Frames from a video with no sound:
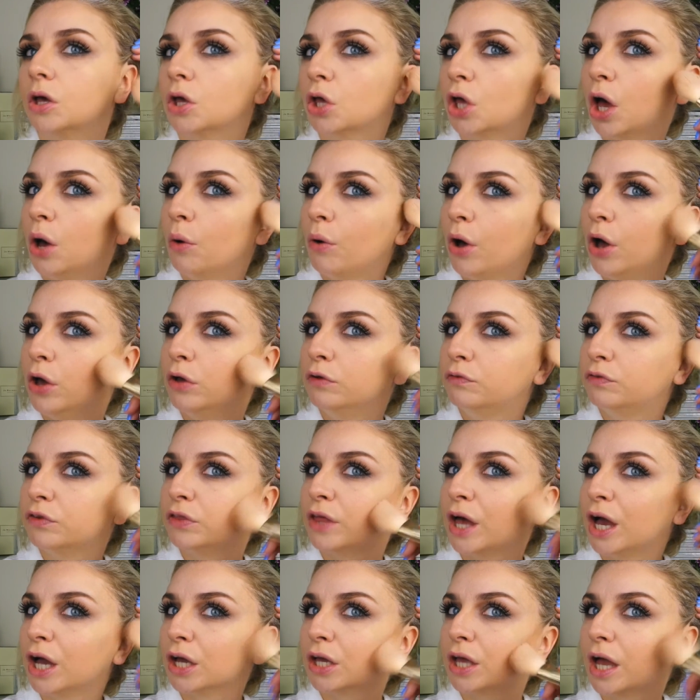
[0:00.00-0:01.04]
go over
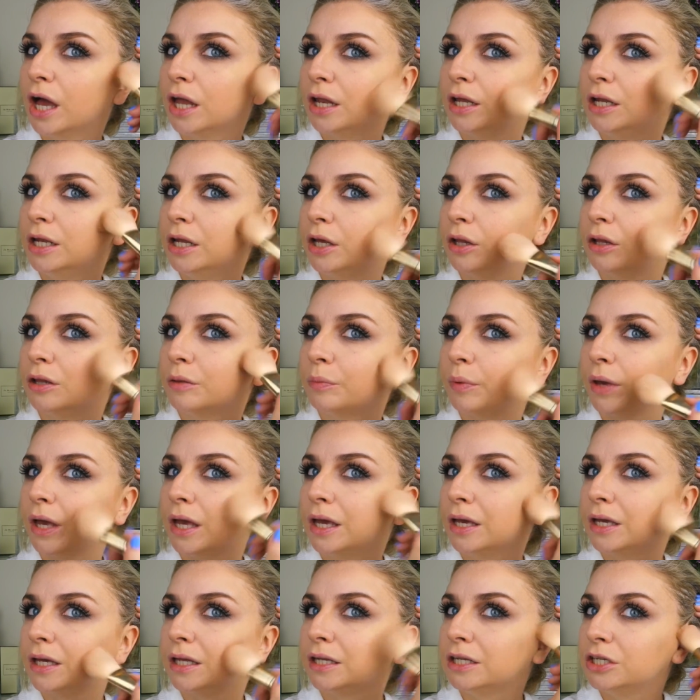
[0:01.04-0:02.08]
that colour a little
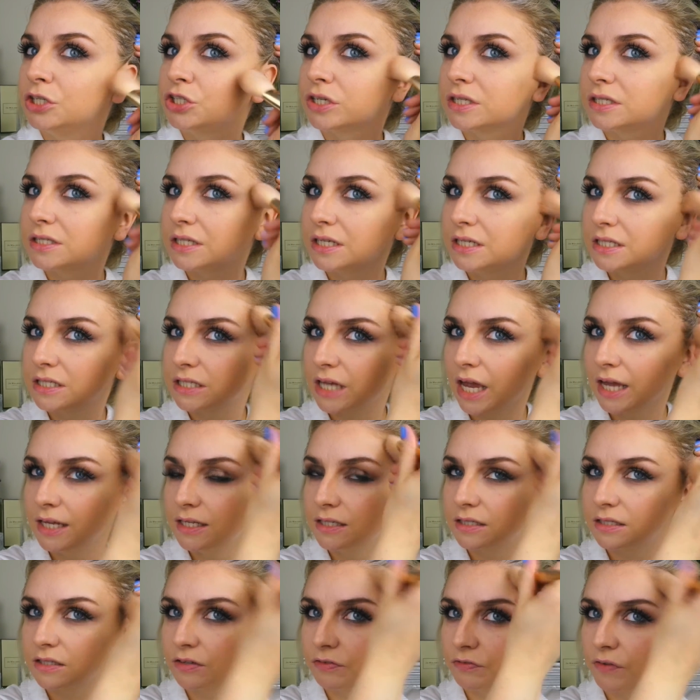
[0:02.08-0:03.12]
bit, and it just
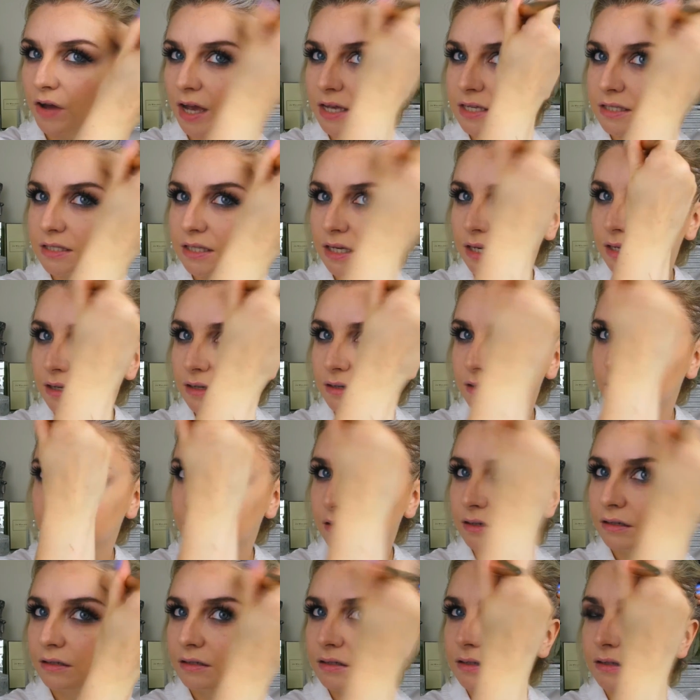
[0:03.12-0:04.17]
intensifies it
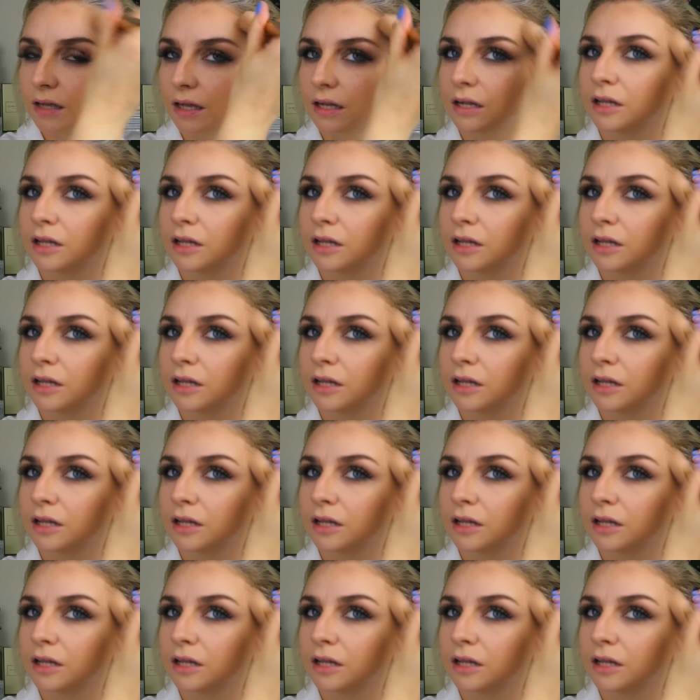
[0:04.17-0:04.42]
a